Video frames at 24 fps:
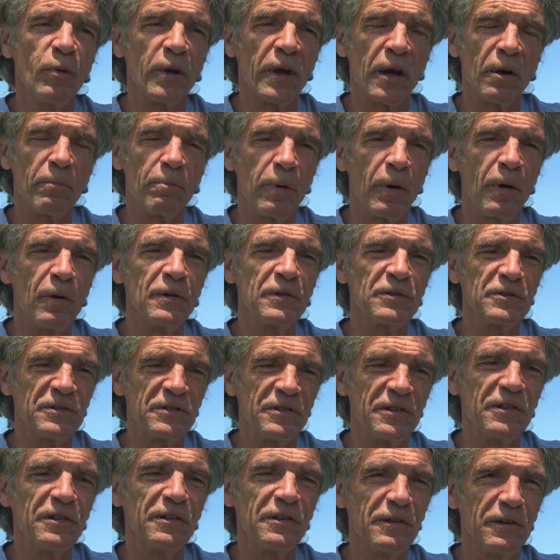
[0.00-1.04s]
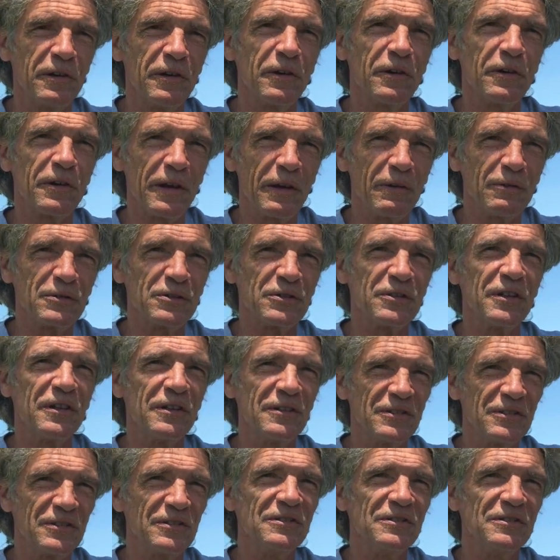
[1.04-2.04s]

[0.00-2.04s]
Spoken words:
We got a bonus in a year, that was nice.